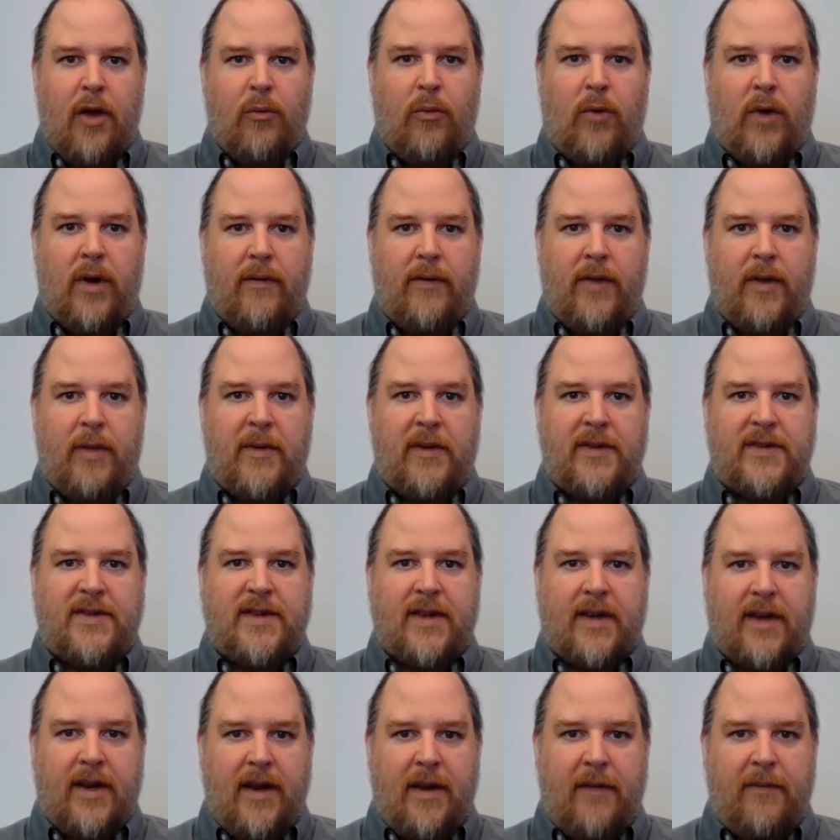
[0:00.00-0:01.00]
One of the most
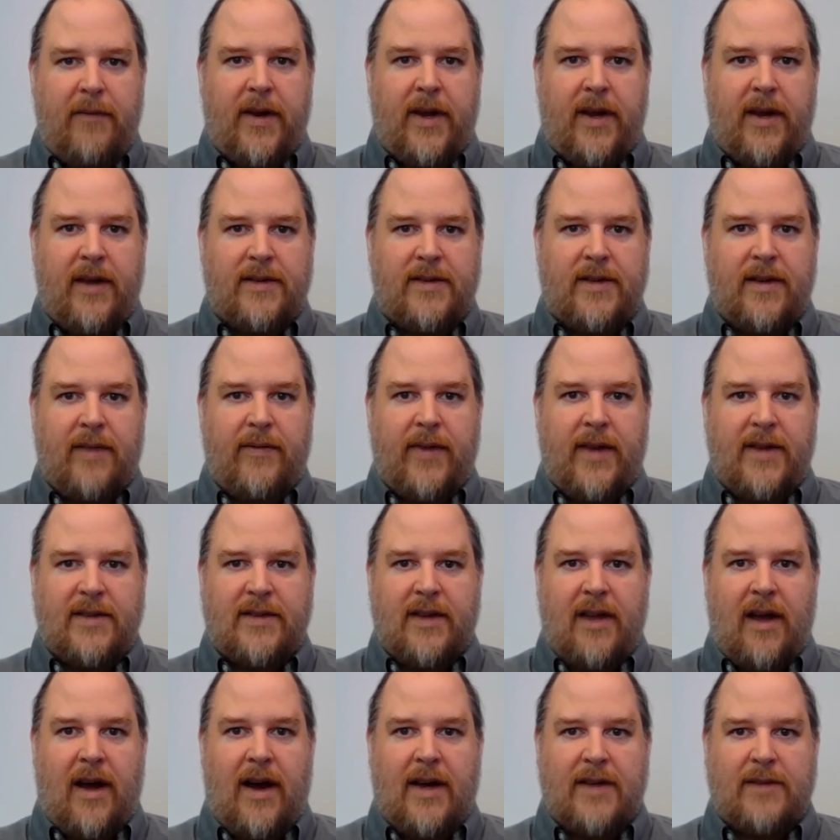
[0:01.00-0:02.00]
significant of
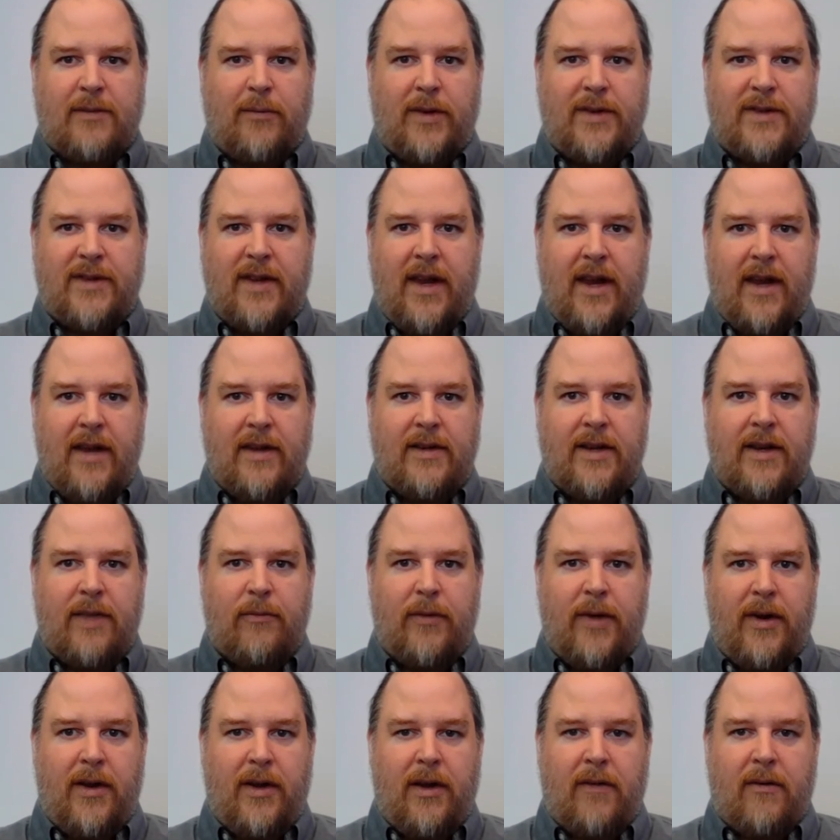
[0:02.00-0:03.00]
these laws was the Indian
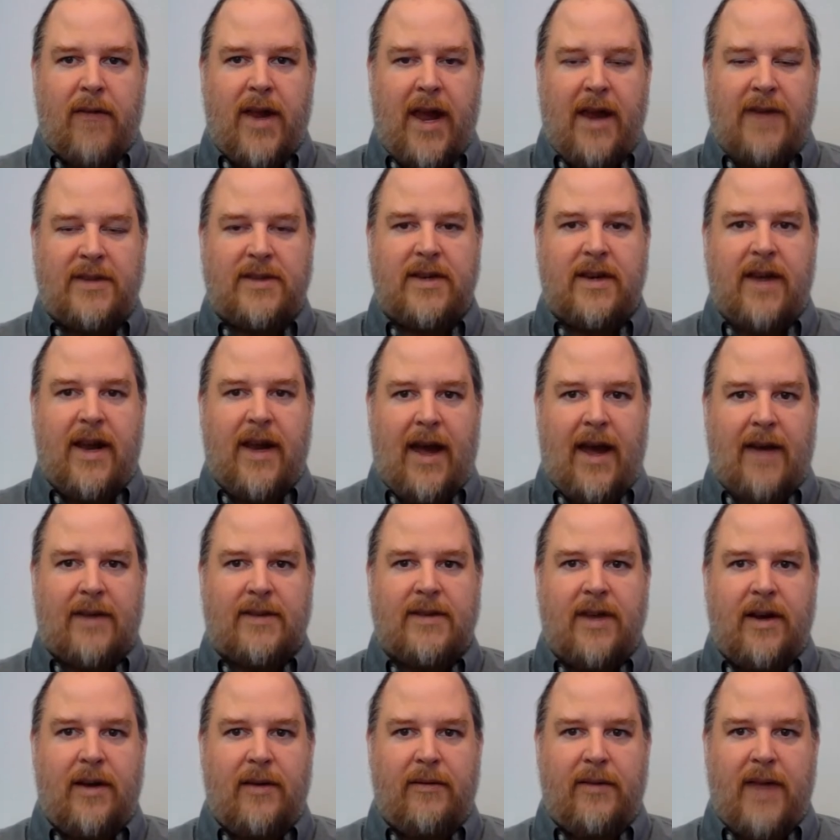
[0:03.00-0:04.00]
Relocation
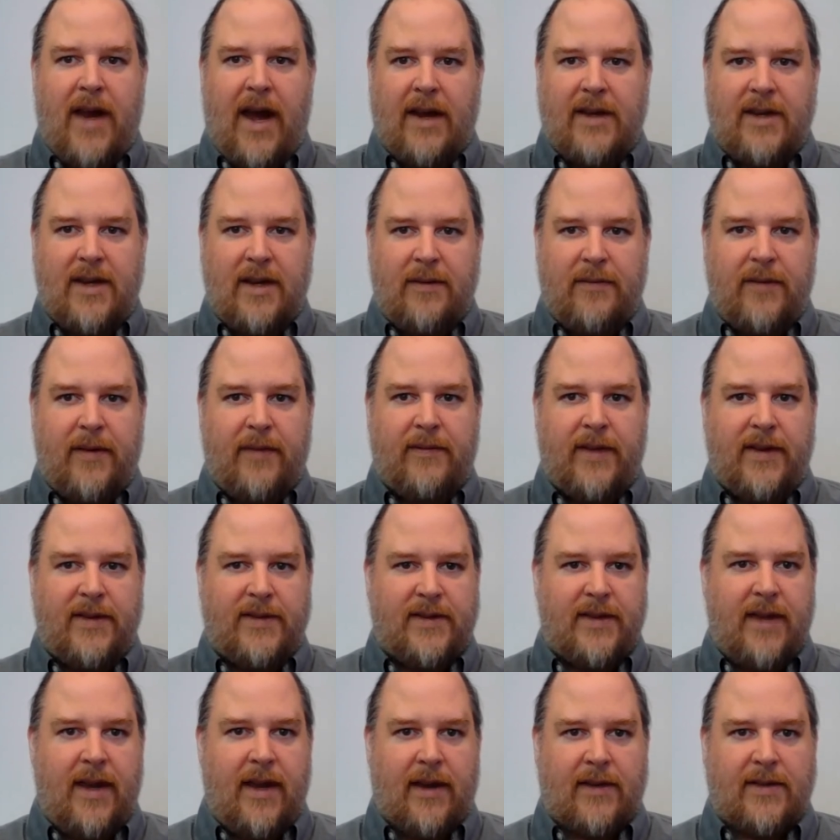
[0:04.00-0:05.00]
Act of
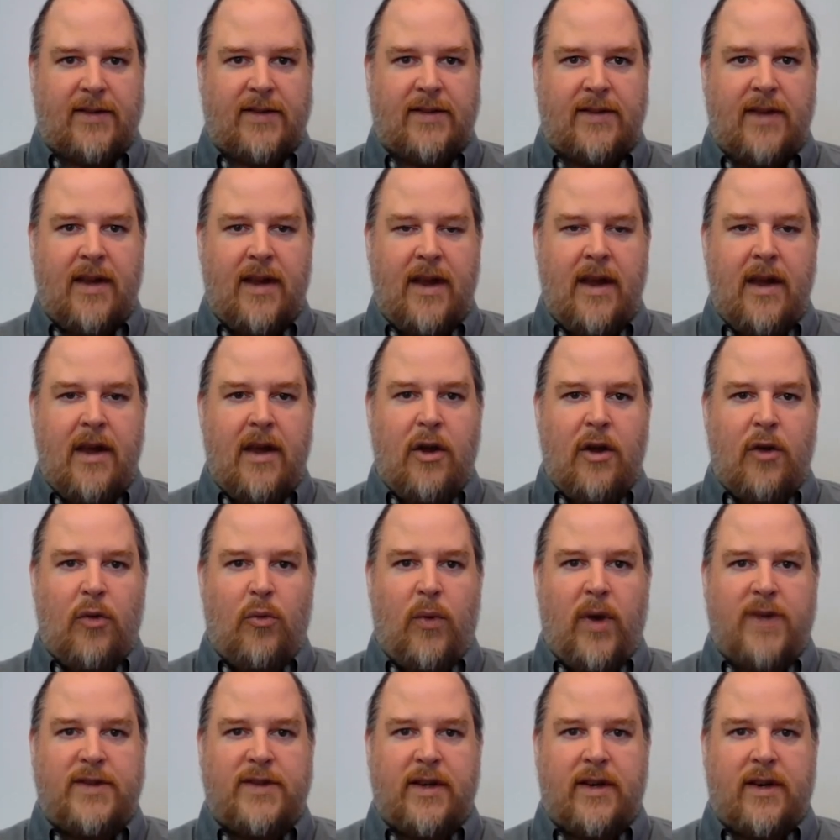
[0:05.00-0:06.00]
1956,
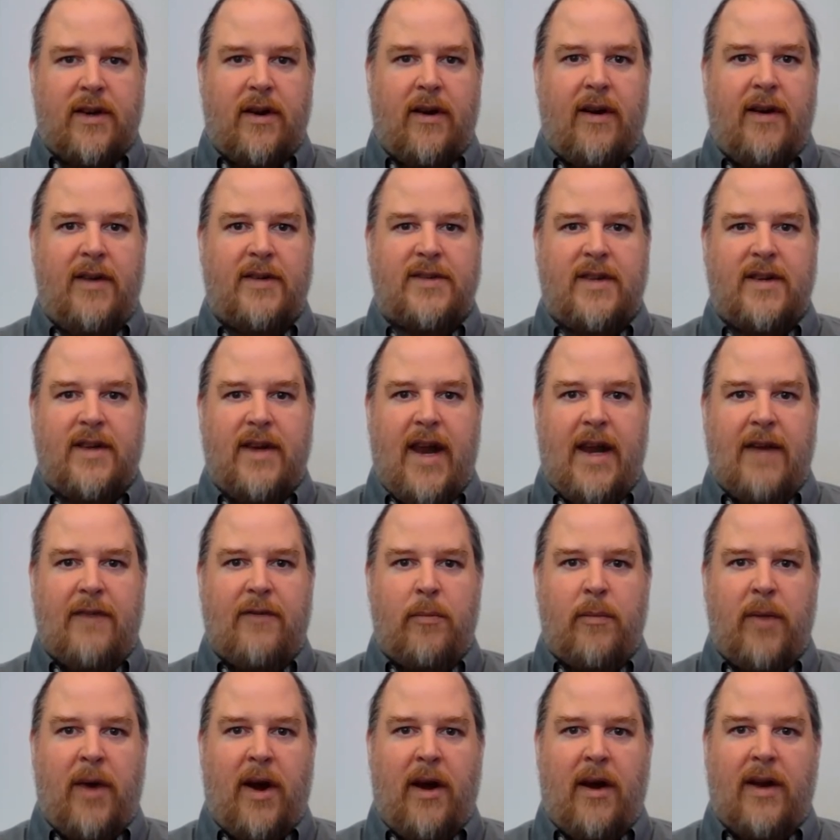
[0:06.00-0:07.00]
which encouraged Native
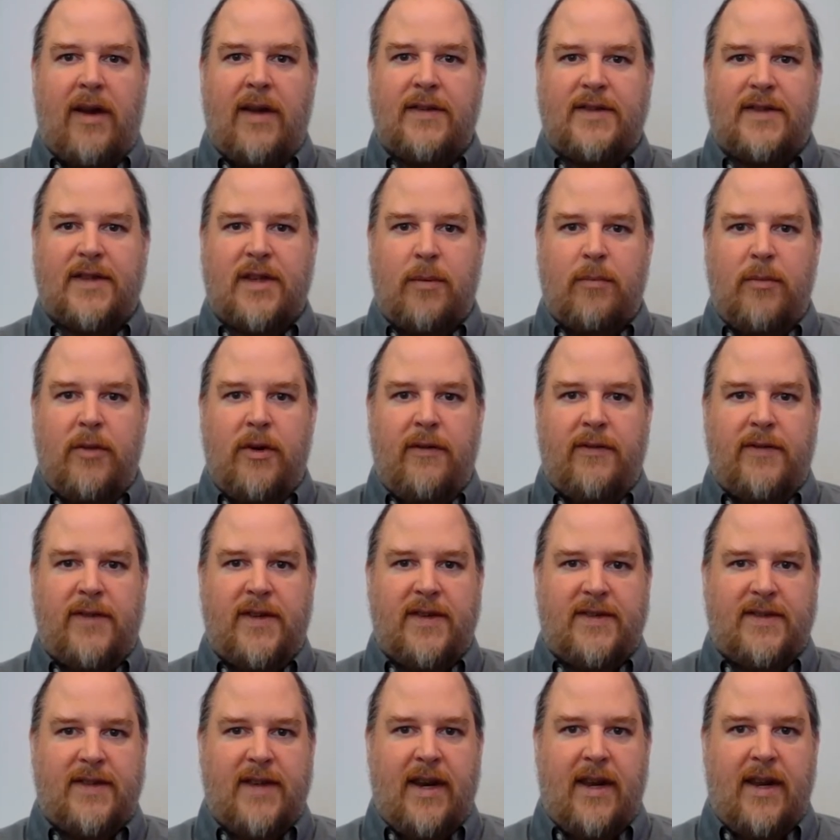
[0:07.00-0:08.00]
Americans to move
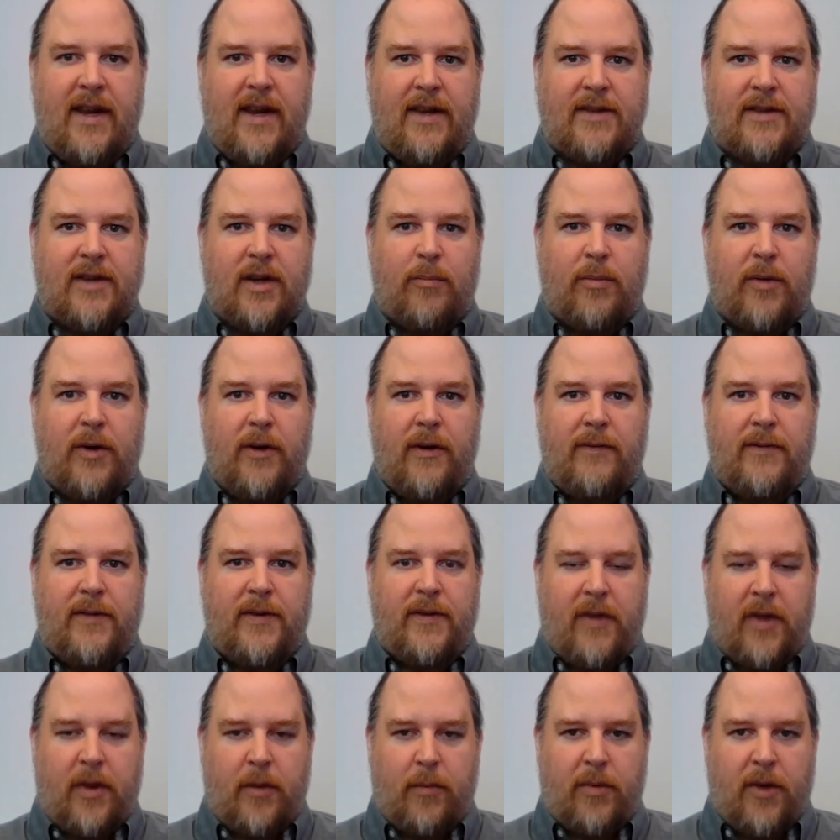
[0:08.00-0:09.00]
to cities approved
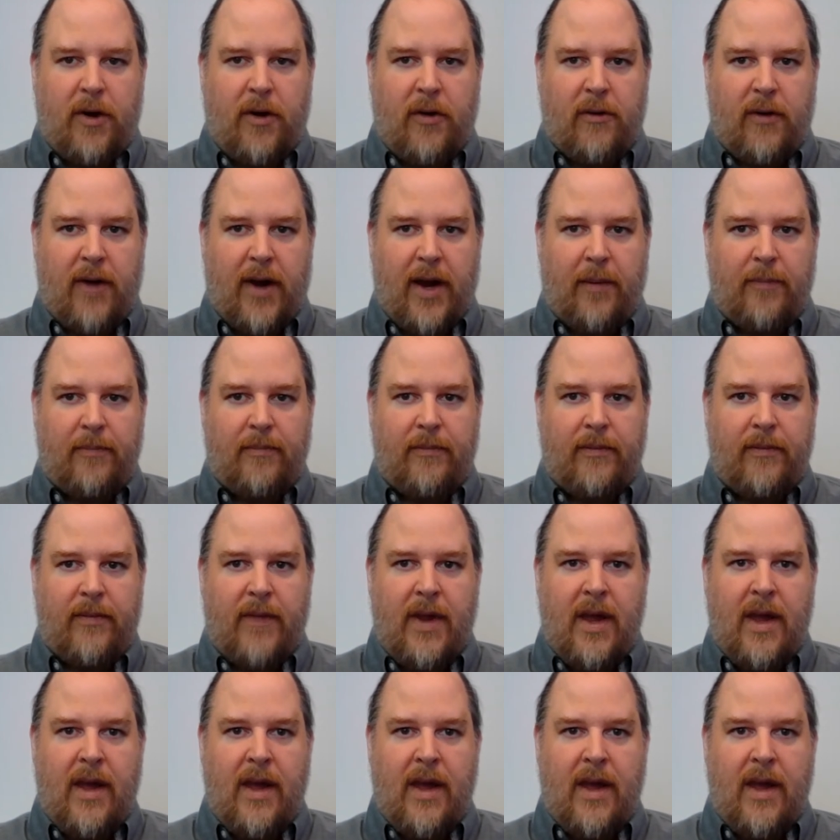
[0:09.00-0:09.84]
for the program.